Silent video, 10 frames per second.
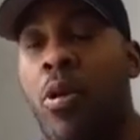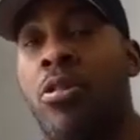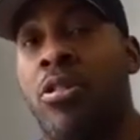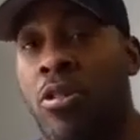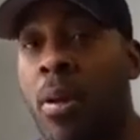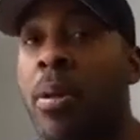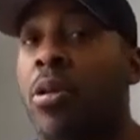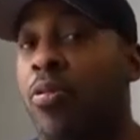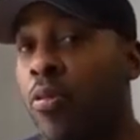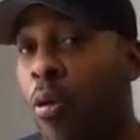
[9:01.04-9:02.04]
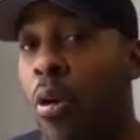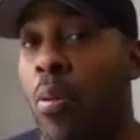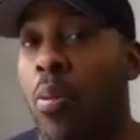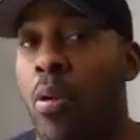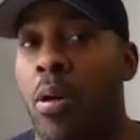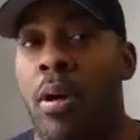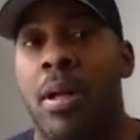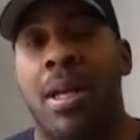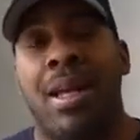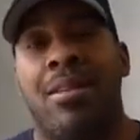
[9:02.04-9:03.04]
or disarming us for a war,
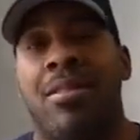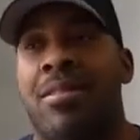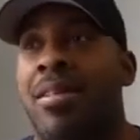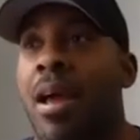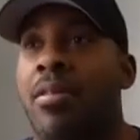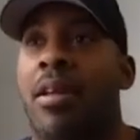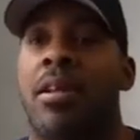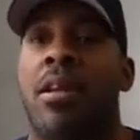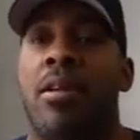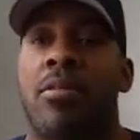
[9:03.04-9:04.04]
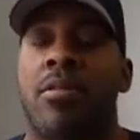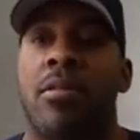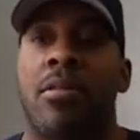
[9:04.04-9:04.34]
it just sounds like there's